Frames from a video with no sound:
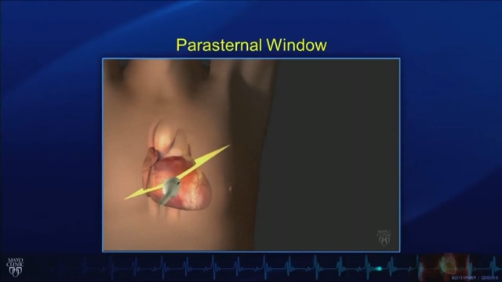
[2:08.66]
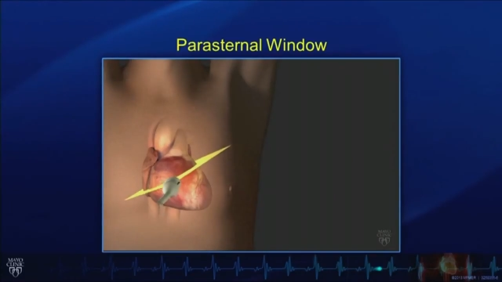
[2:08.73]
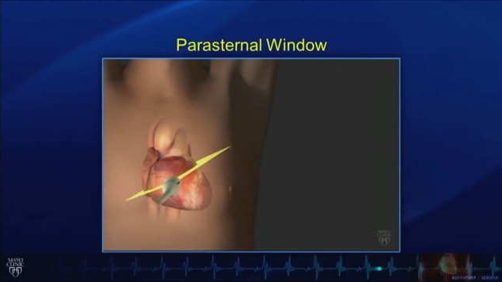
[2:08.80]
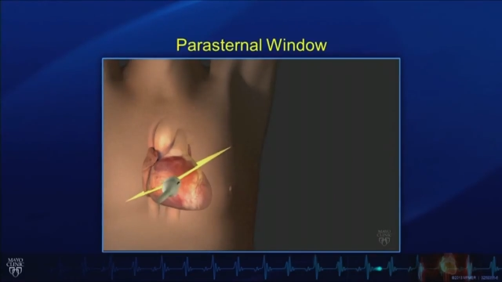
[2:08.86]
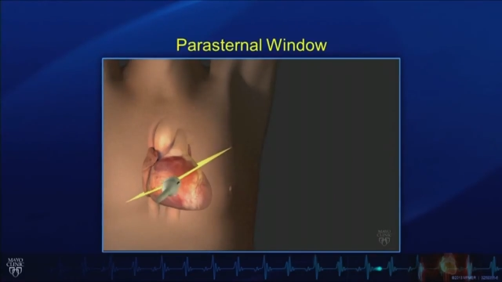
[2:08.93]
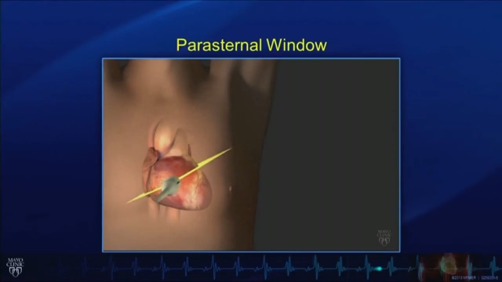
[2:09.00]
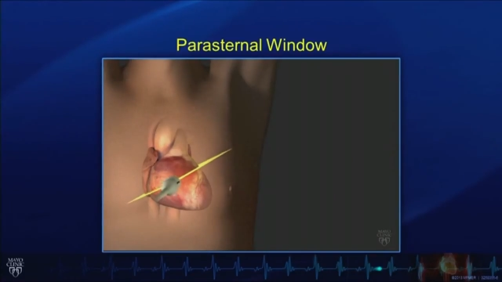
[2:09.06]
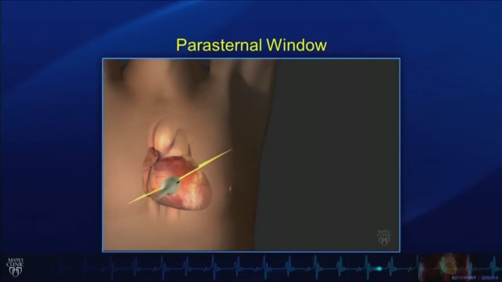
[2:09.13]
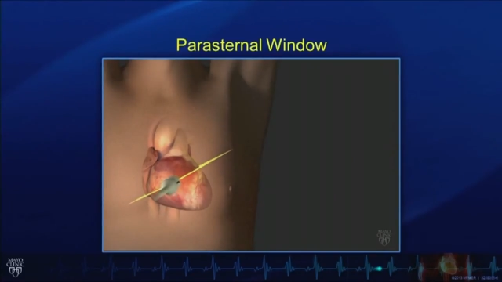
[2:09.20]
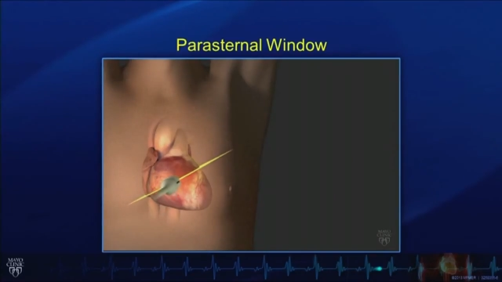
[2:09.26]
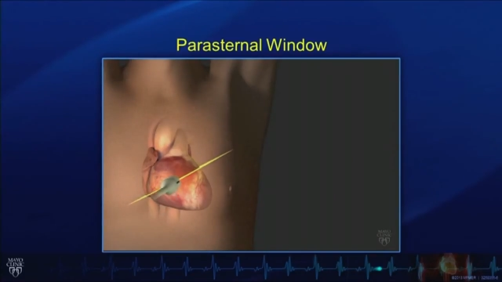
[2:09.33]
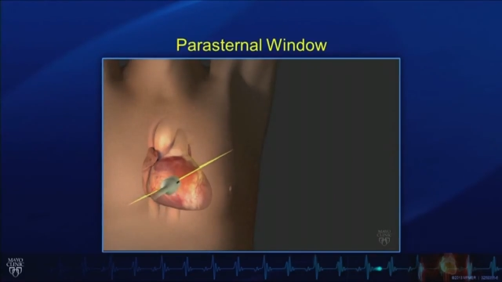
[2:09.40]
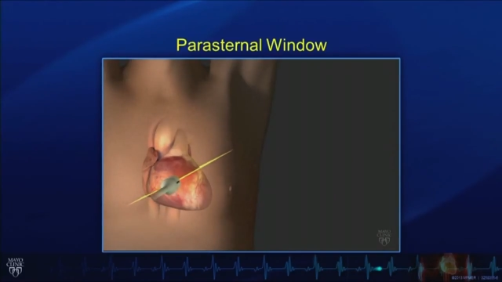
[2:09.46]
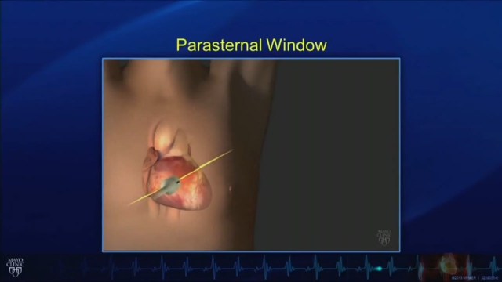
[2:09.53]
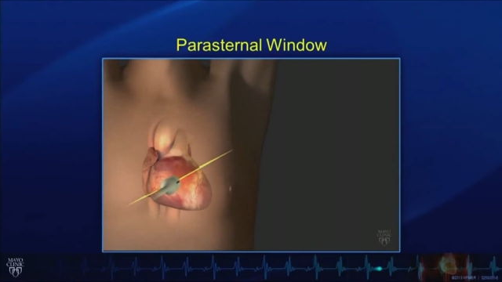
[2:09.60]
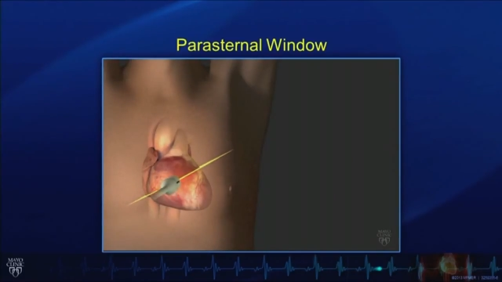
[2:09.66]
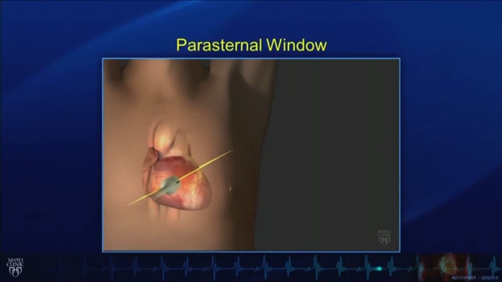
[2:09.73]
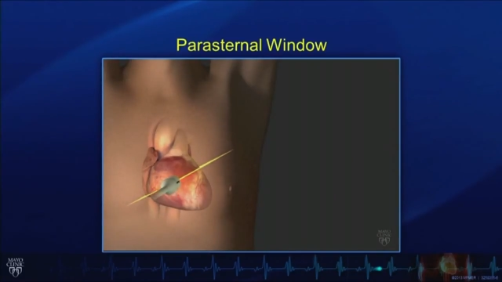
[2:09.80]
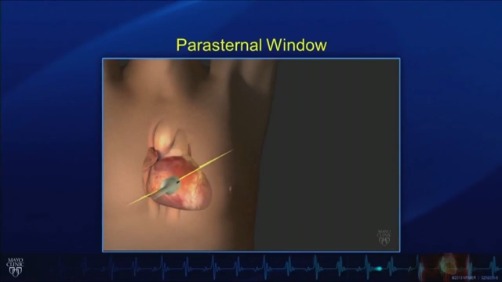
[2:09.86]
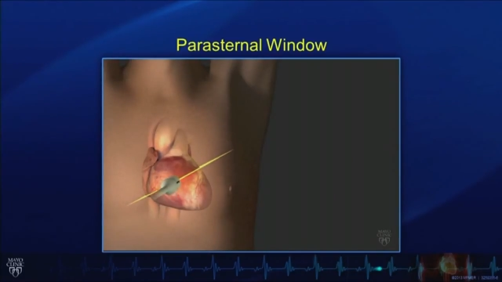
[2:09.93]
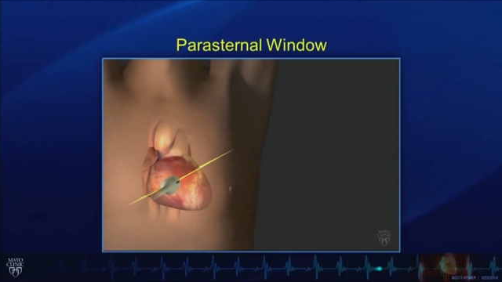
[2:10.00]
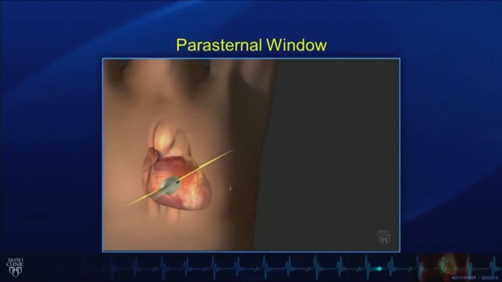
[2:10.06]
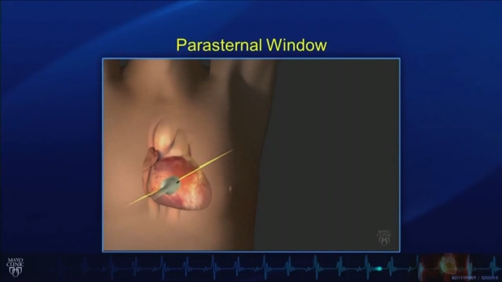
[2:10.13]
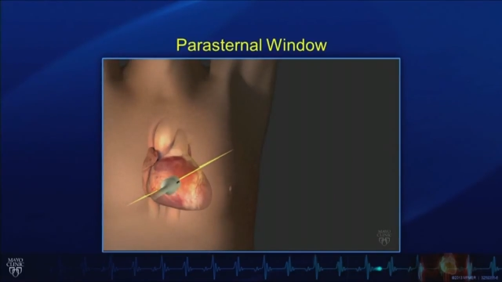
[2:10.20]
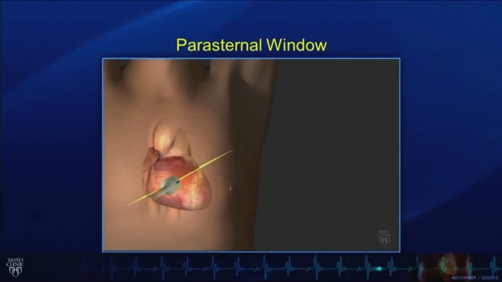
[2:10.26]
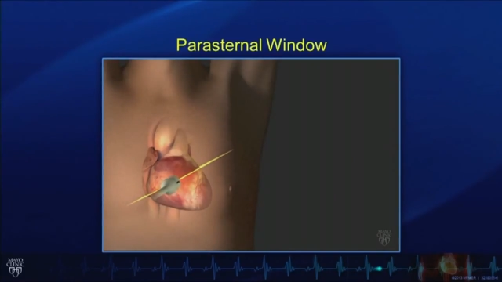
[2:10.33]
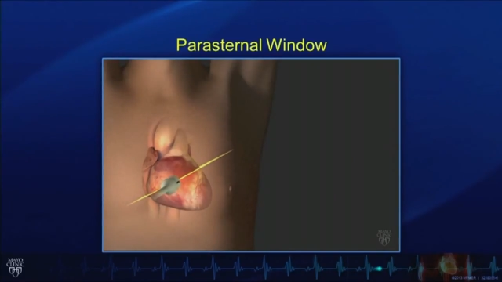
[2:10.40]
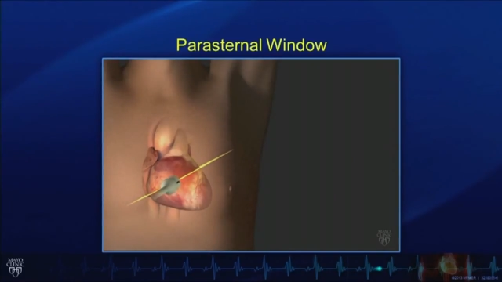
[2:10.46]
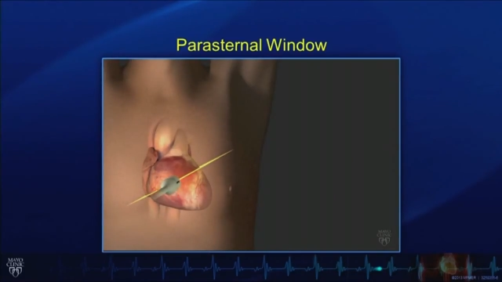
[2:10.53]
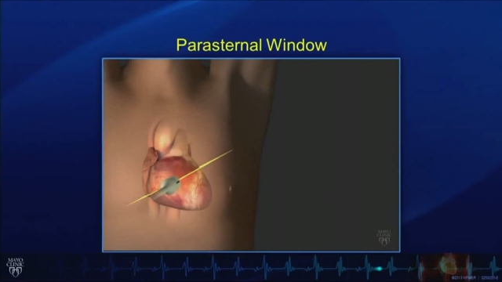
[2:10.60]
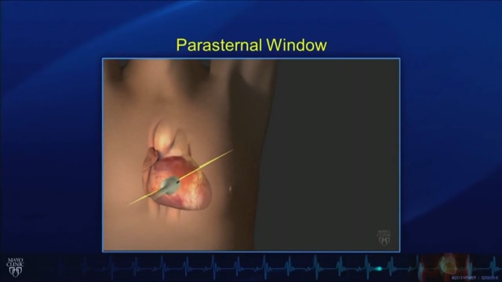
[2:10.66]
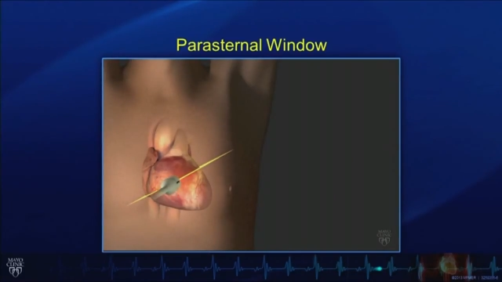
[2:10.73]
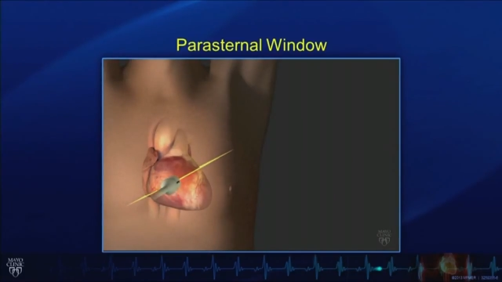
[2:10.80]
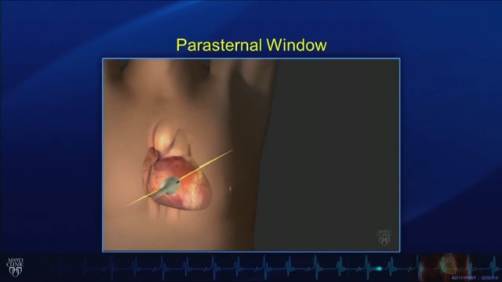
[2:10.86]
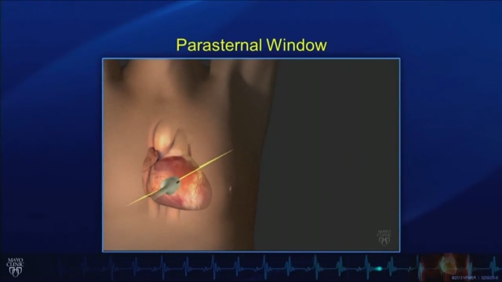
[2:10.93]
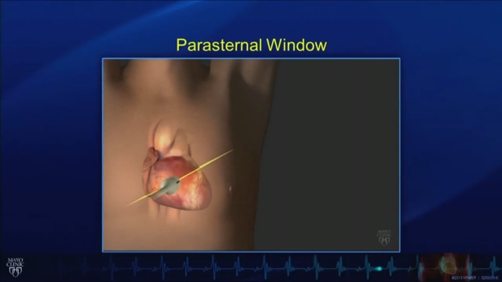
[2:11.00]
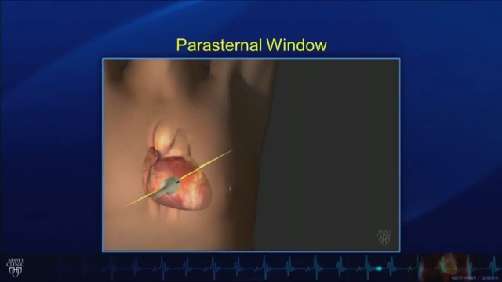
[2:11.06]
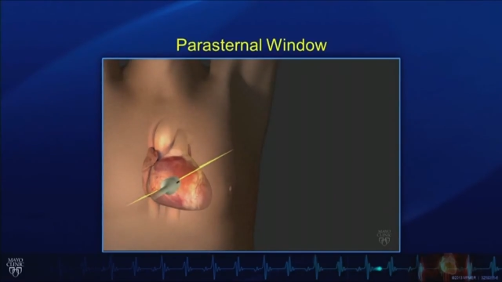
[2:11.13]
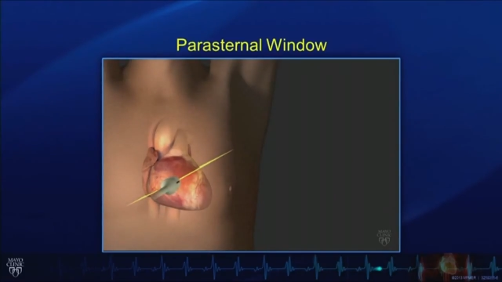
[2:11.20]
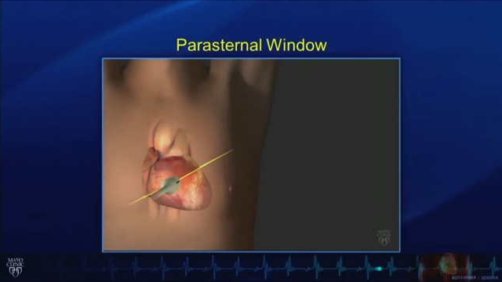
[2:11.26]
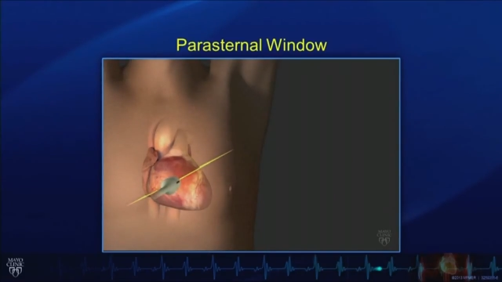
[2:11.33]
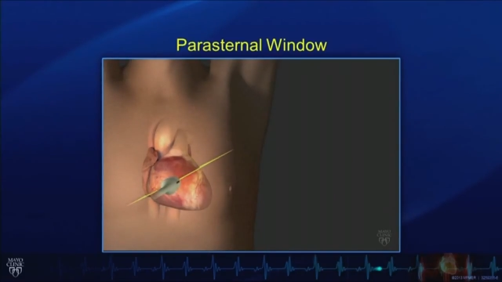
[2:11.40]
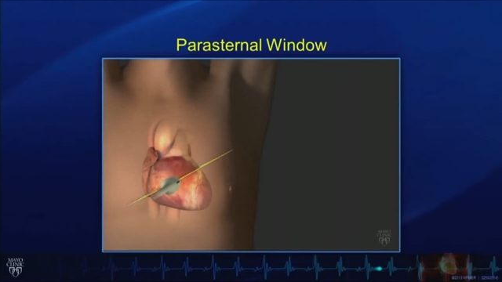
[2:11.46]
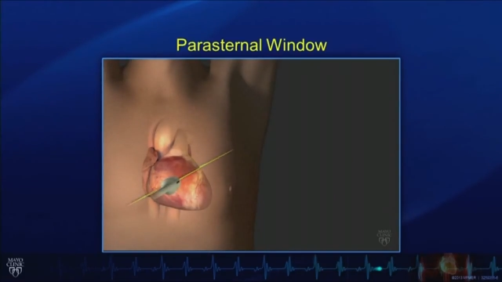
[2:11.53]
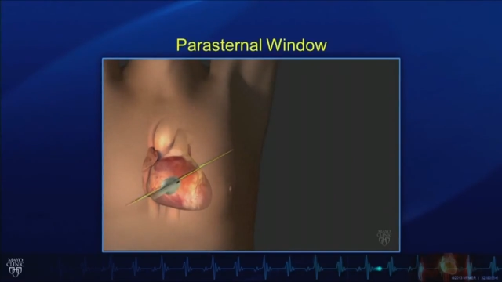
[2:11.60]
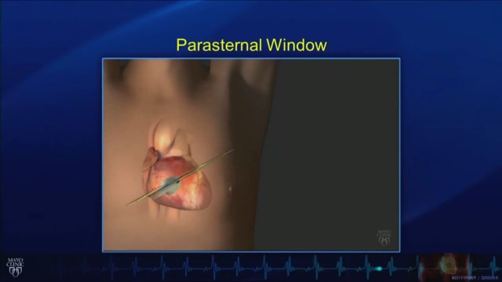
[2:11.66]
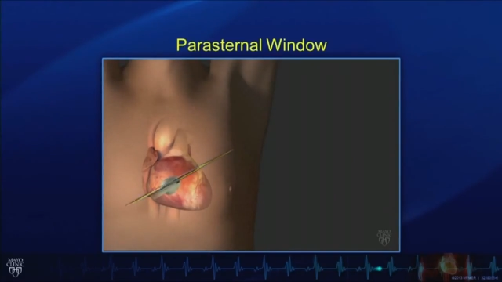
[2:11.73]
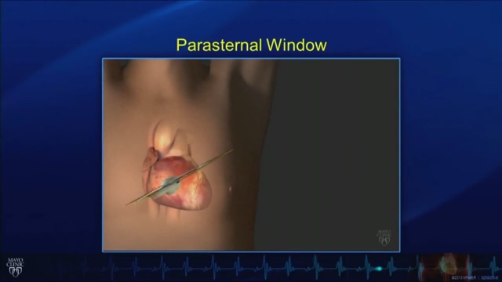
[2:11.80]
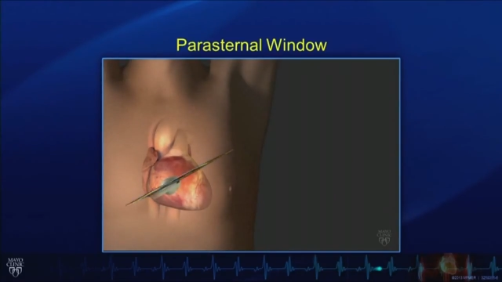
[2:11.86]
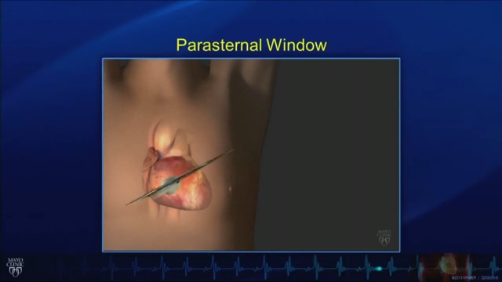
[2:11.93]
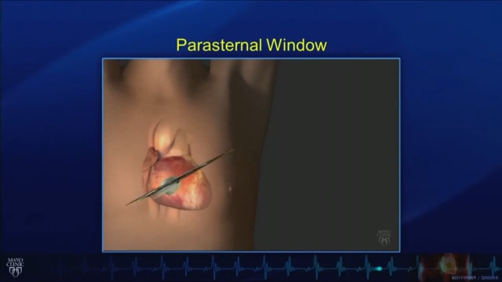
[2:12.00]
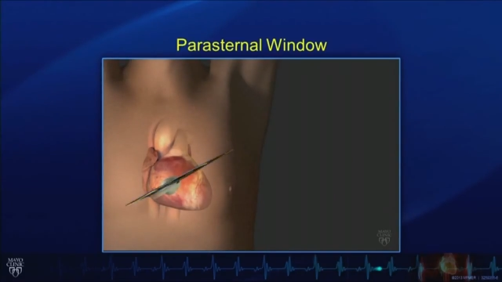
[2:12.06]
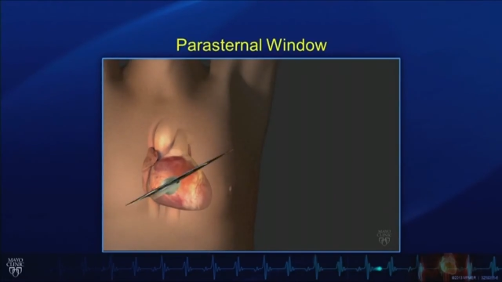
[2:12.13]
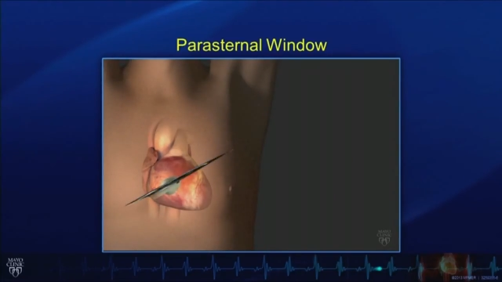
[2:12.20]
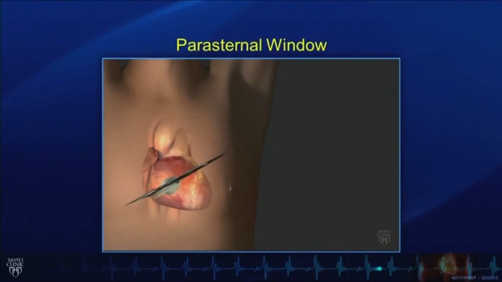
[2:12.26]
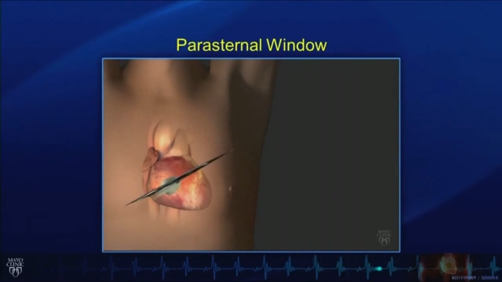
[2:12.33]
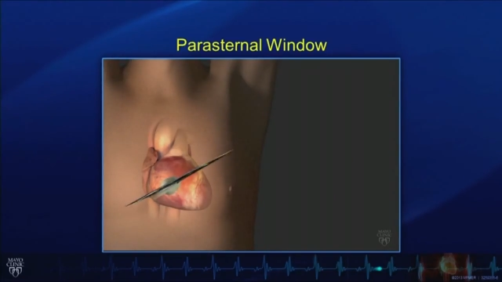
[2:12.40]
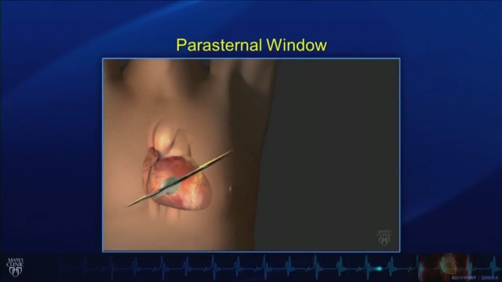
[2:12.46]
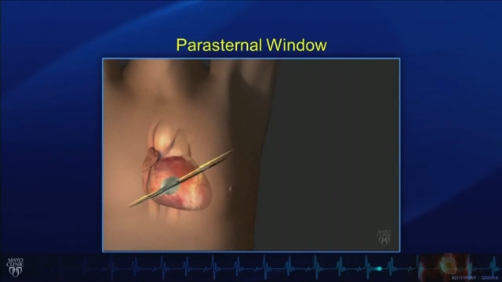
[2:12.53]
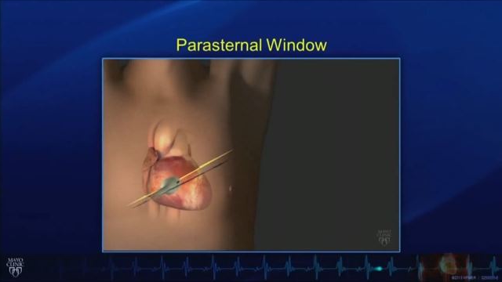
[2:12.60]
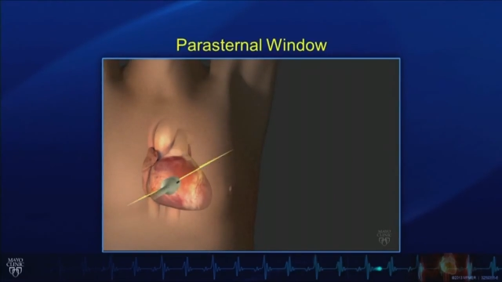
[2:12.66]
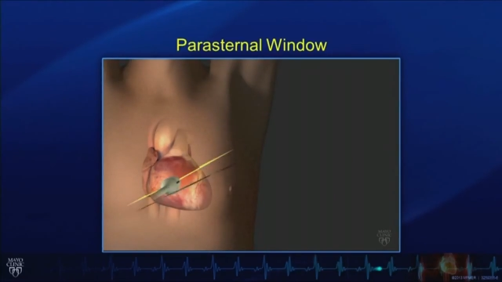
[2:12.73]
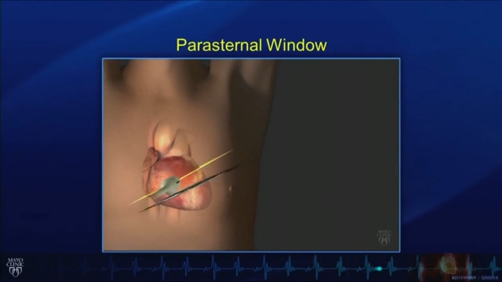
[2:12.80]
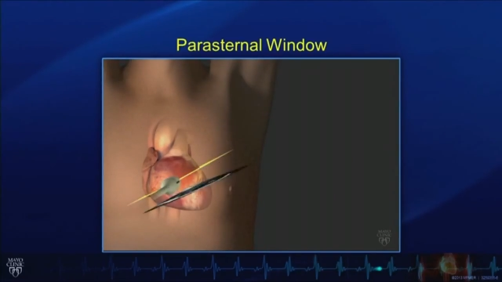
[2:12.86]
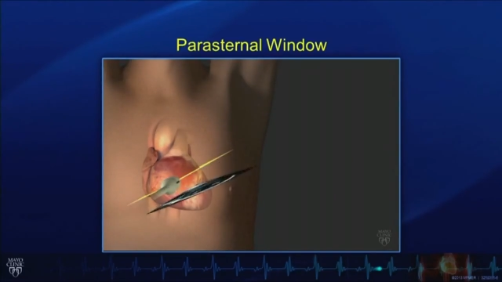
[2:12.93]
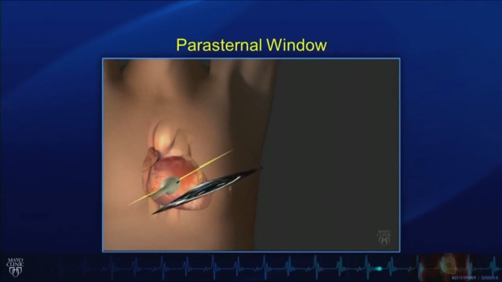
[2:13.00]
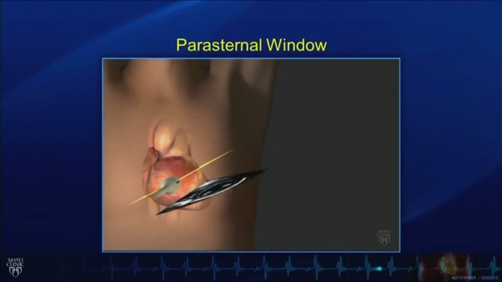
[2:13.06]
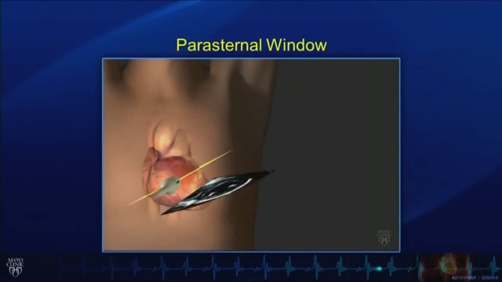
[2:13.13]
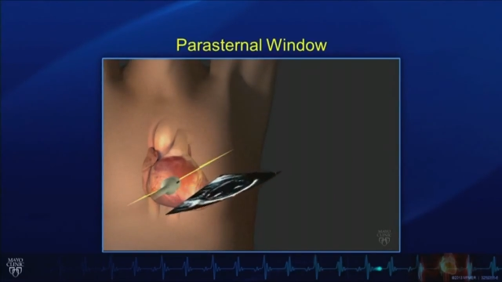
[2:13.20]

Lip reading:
No face is visible, so there are no lips to read.